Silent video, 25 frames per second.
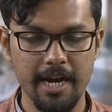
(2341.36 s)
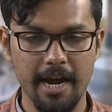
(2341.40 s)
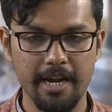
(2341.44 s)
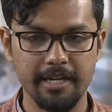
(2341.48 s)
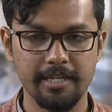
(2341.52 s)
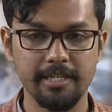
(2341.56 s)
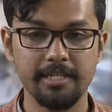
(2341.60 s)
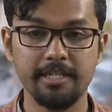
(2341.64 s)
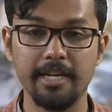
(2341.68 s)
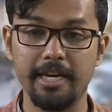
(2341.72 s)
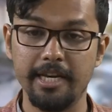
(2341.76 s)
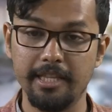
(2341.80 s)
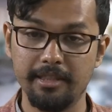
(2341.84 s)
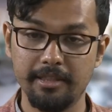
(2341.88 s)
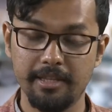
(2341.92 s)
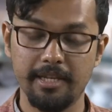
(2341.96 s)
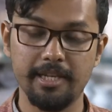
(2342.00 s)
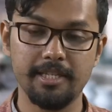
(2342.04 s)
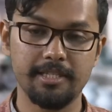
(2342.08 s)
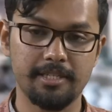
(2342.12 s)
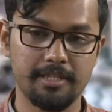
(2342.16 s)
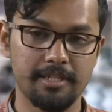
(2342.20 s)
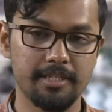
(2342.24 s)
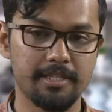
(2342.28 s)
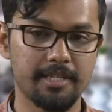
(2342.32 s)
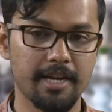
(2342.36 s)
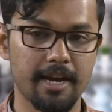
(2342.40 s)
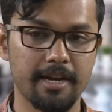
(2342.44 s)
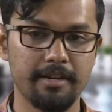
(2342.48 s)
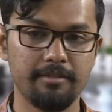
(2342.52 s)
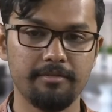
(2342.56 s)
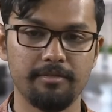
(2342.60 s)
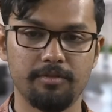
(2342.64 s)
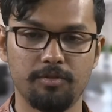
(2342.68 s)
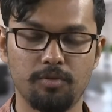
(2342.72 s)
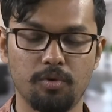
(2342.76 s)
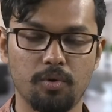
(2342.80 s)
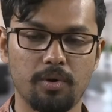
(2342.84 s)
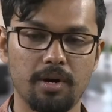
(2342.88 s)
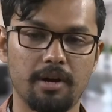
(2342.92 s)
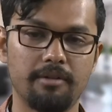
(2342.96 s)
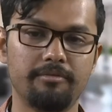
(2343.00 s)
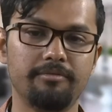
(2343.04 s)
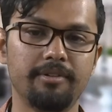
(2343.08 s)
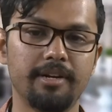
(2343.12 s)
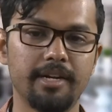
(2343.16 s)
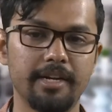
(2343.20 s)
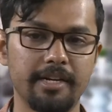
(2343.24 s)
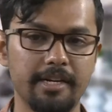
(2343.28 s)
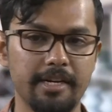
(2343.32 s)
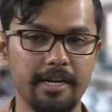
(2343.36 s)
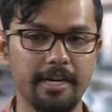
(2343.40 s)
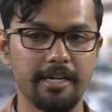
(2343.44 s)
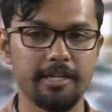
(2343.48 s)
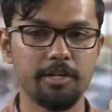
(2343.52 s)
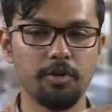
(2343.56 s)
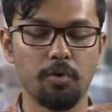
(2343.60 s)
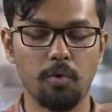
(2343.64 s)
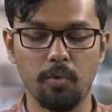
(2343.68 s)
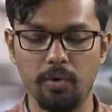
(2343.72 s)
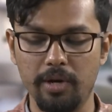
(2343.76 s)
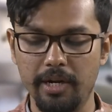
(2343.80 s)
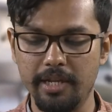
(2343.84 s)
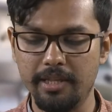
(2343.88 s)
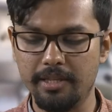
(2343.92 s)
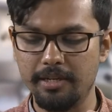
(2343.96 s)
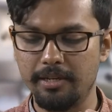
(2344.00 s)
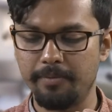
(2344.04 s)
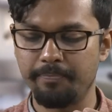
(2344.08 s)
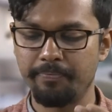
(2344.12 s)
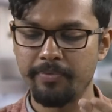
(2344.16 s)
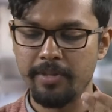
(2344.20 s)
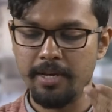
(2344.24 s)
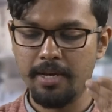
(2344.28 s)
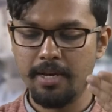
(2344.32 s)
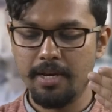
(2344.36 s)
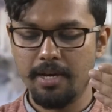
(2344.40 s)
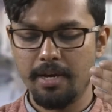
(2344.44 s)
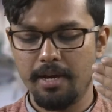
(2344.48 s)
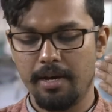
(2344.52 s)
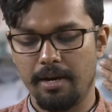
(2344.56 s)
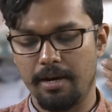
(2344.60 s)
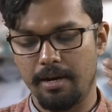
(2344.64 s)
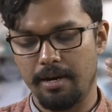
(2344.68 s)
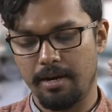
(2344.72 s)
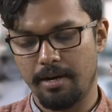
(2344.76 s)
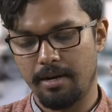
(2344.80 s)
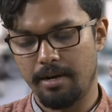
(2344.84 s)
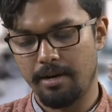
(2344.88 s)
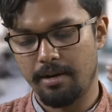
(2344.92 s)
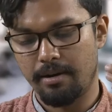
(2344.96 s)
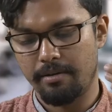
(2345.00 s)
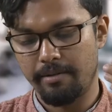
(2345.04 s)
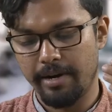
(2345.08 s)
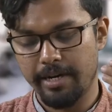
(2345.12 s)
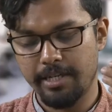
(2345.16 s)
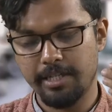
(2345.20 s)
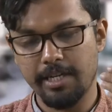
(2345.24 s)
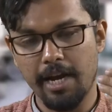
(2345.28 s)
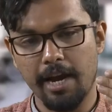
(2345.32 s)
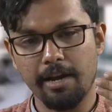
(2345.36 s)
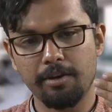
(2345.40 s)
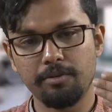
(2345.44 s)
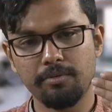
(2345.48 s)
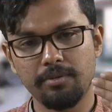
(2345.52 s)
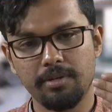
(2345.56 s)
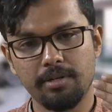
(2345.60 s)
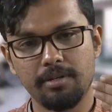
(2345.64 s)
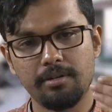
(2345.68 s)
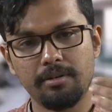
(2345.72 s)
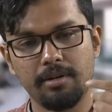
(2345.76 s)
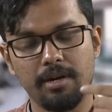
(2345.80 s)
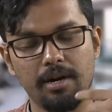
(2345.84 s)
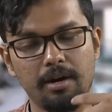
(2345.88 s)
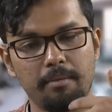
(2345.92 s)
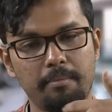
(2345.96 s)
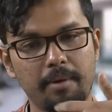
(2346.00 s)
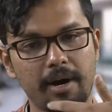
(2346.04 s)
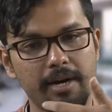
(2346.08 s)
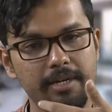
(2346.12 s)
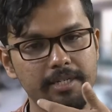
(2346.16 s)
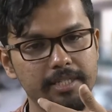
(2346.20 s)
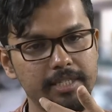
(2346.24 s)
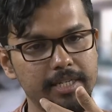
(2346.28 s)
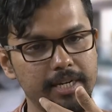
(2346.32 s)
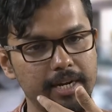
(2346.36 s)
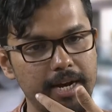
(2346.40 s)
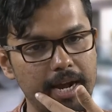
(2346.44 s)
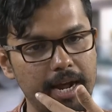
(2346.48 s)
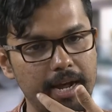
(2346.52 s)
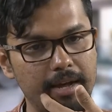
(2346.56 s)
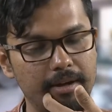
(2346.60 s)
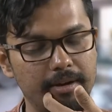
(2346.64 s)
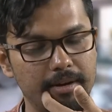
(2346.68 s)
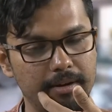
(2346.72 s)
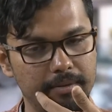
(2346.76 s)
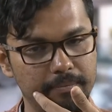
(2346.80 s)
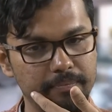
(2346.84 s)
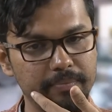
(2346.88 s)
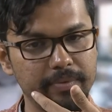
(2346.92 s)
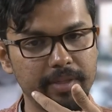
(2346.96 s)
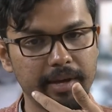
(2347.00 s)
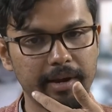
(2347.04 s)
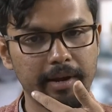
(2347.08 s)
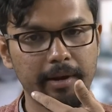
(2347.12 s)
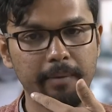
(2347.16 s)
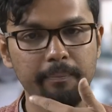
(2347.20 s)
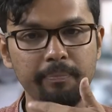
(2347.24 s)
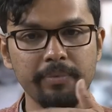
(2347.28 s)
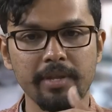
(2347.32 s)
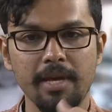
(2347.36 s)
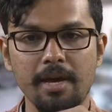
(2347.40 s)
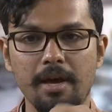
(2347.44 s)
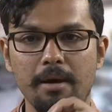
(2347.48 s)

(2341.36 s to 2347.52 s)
added in his design, no curvilinearity only the uh, rectangular uh, parts are um, there,